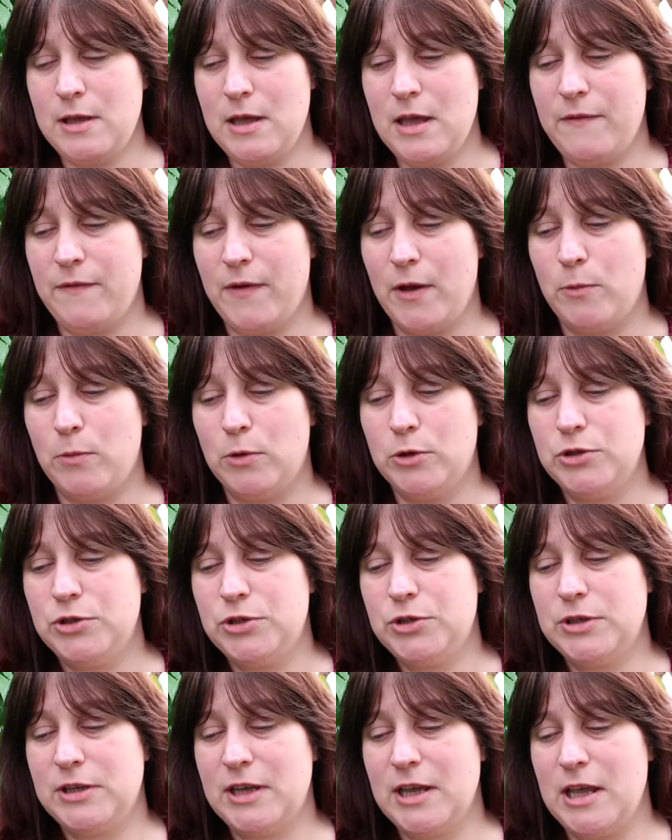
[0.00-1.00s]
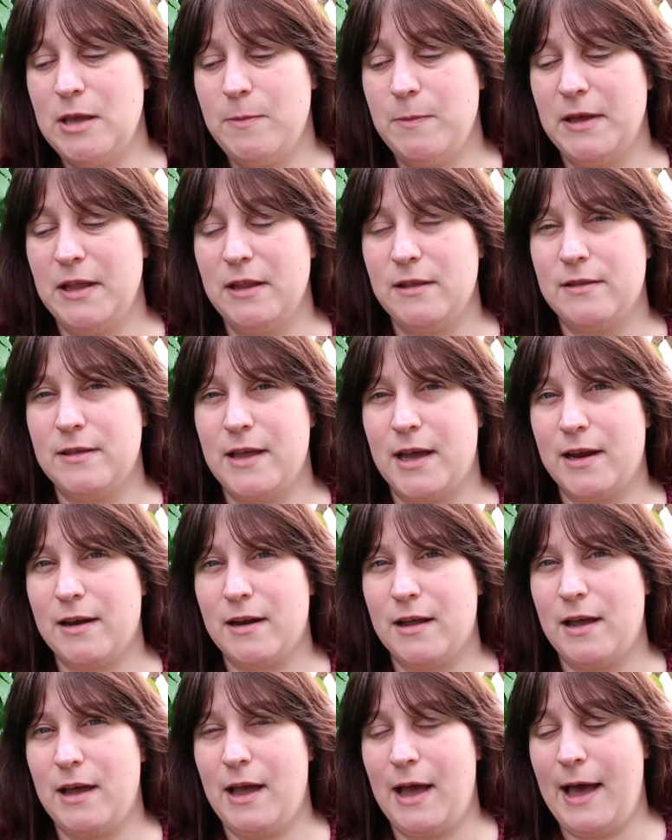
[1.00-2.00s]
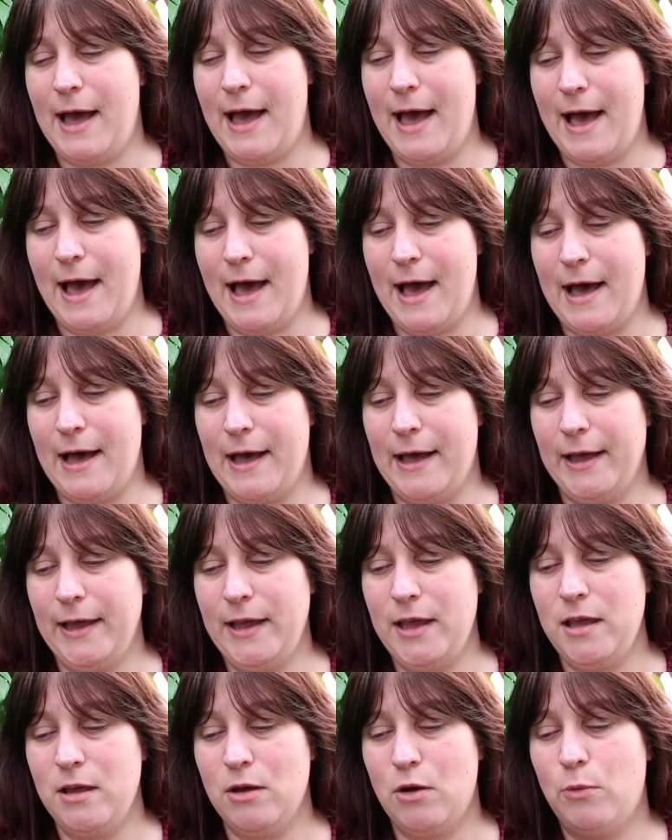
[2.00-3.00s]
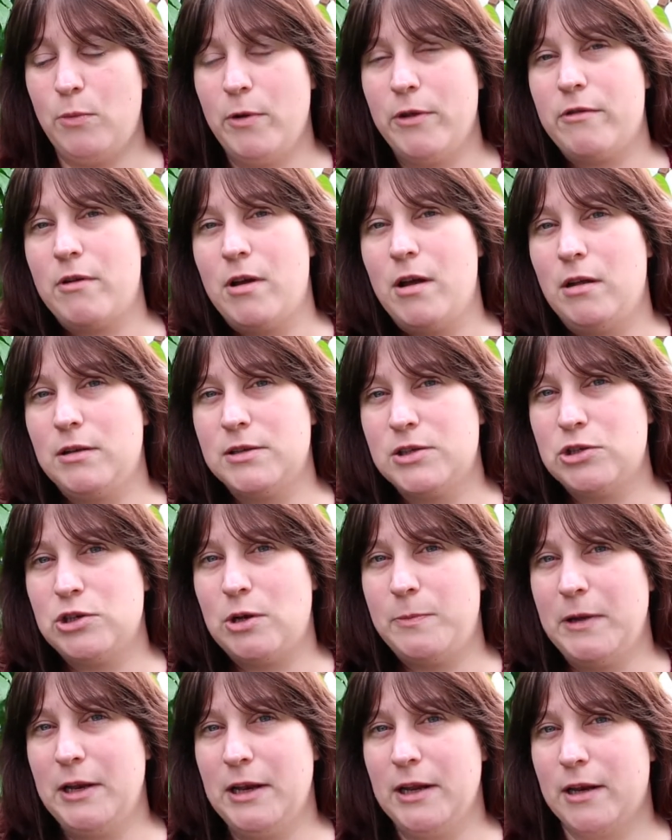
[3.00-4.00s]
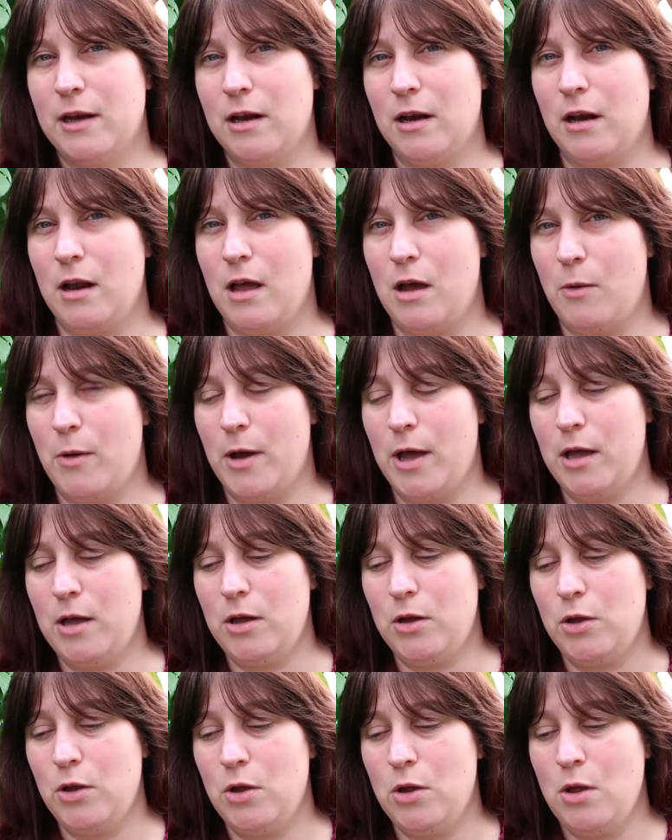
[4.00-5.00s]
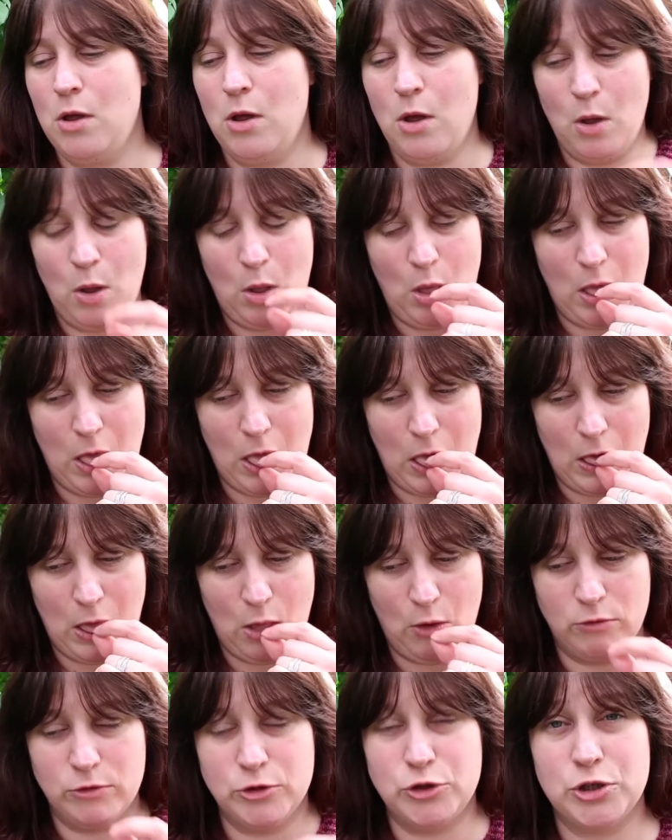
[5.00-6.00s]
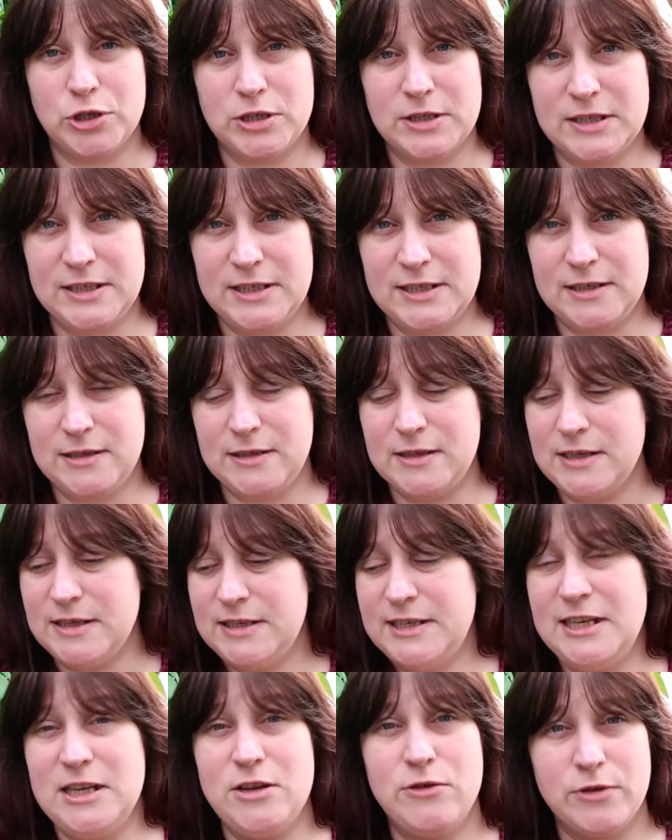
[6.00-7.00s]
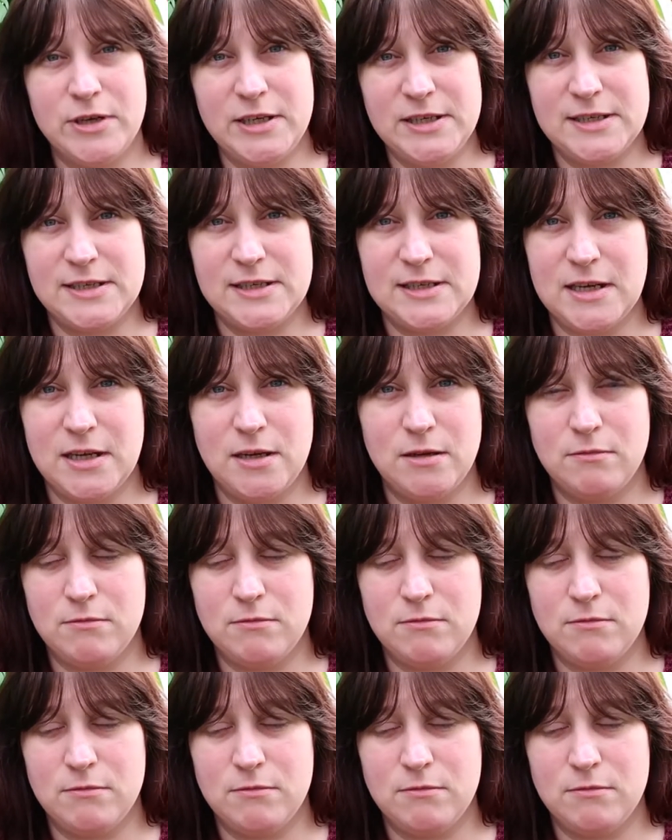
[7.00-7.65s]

if I want to keep it that high or whether I'll stop a little lower, or just the decreases,